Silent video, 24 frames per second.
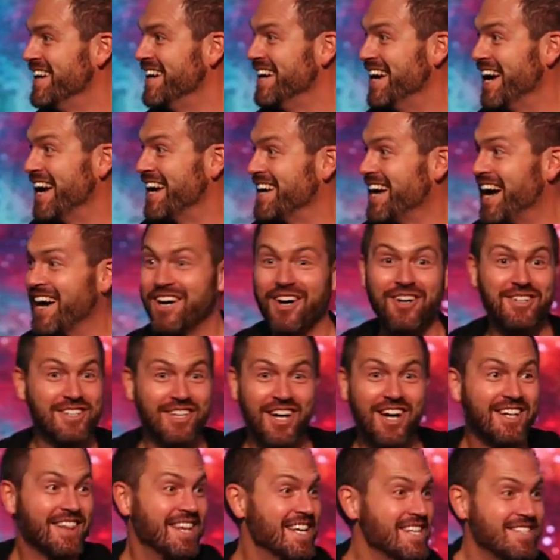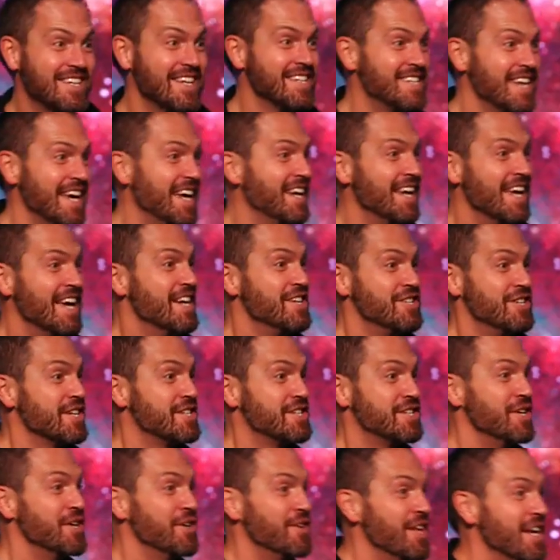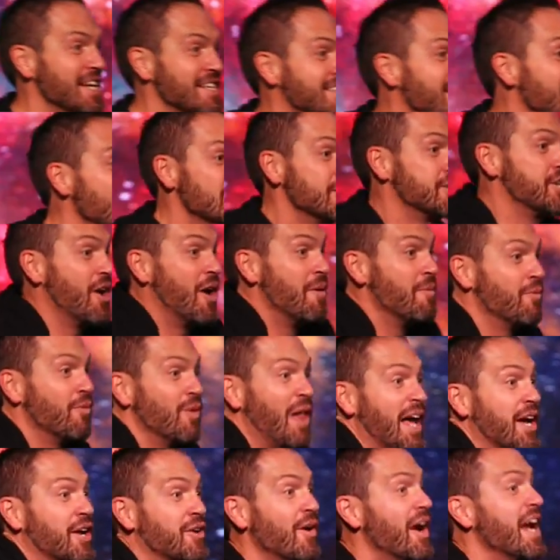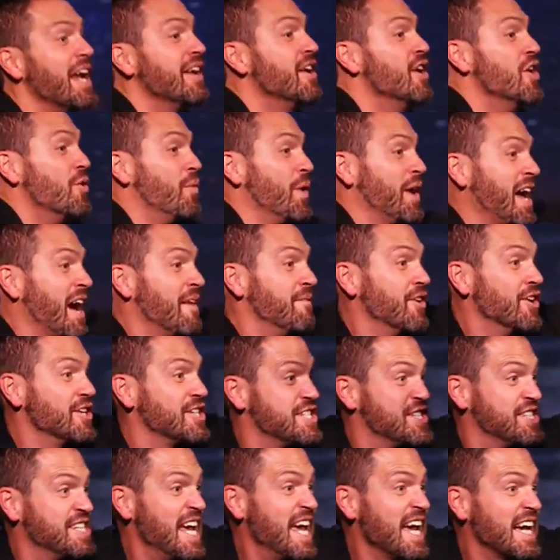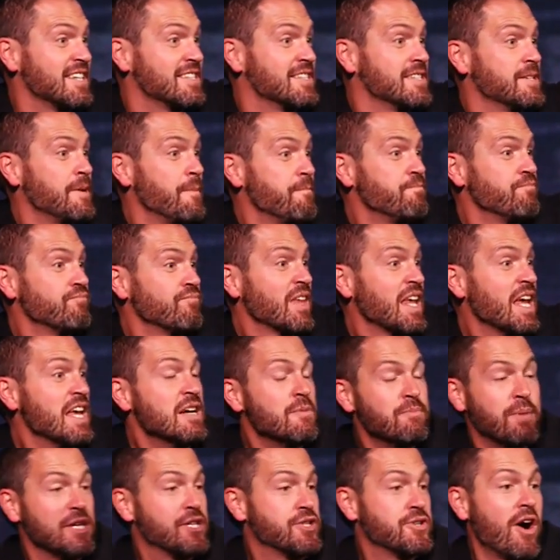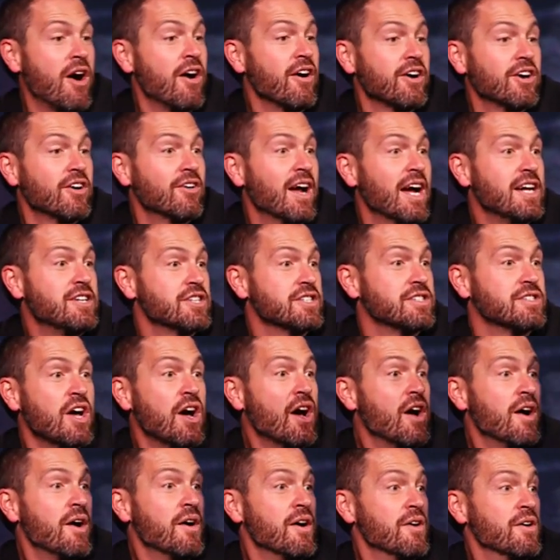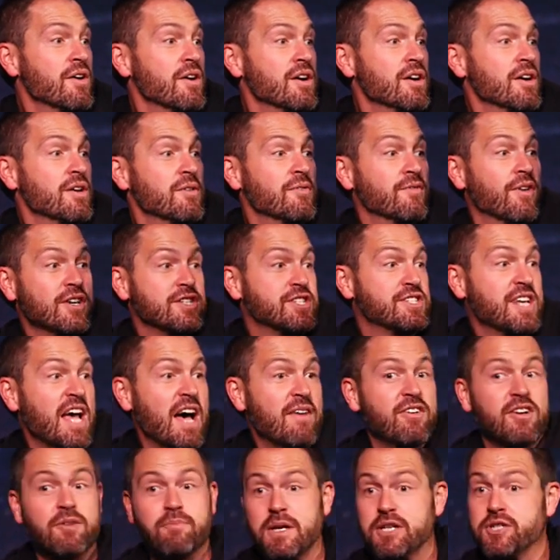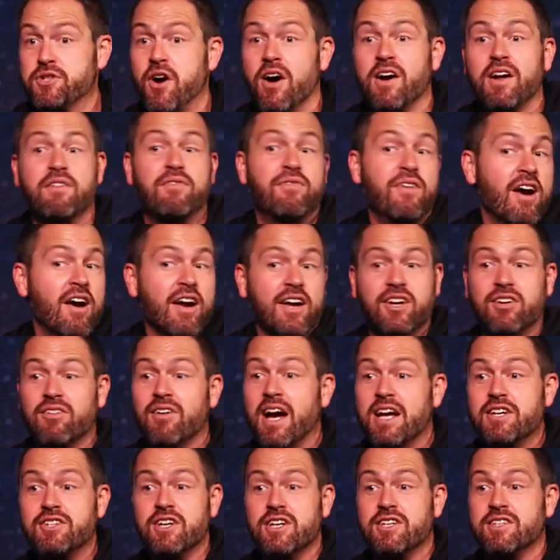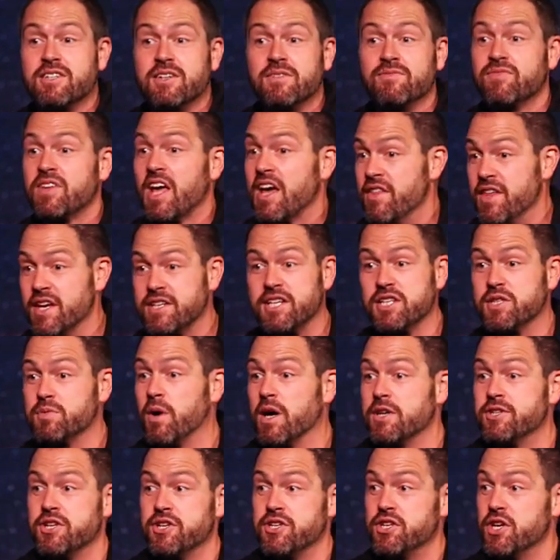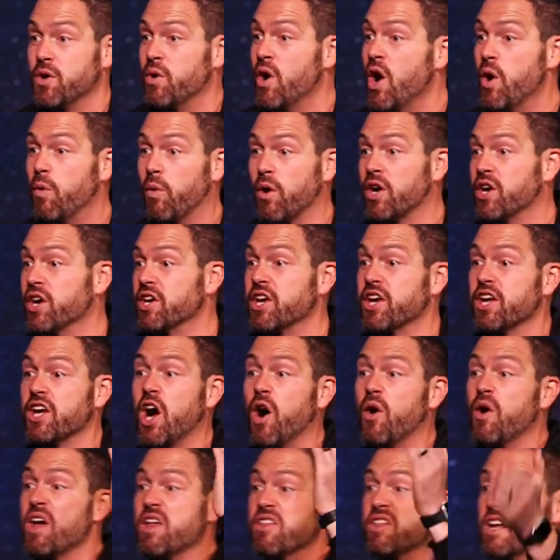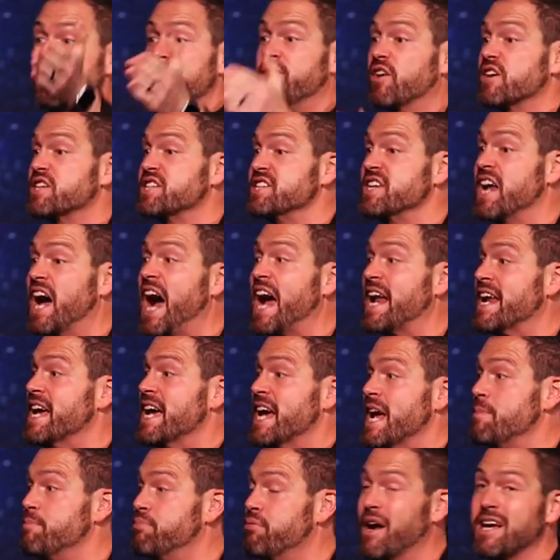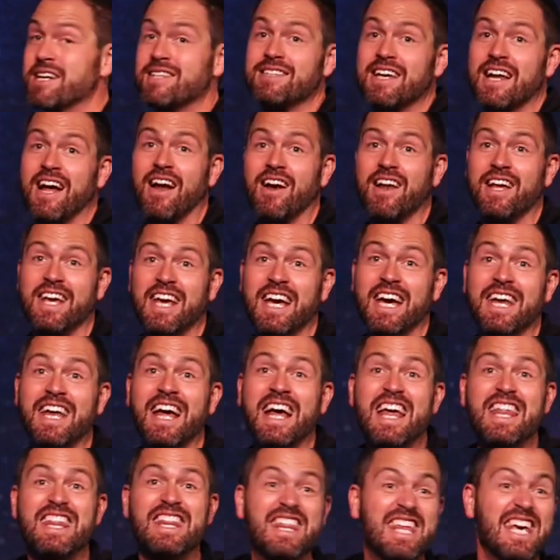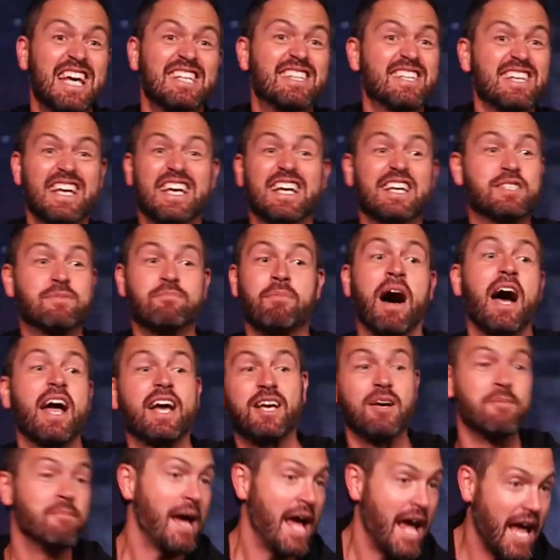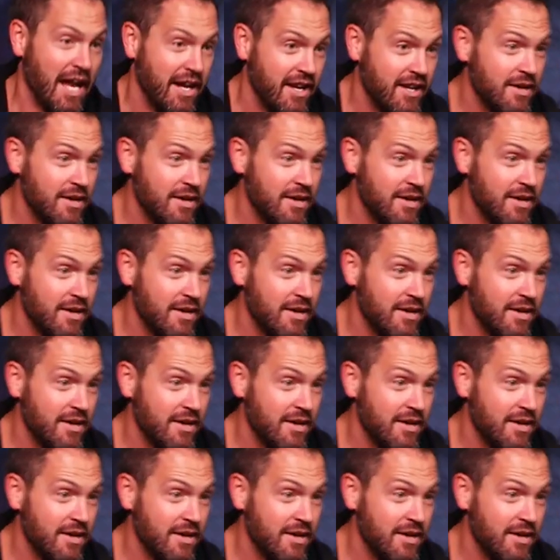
And God goes, look, this is it, just do this. So I'm like, great, we got verse six, be strong and courageous. Verse seven, be strong and very courageous. This is what you do. We're good to go. Then verse nine, he brings it out again. This is my command.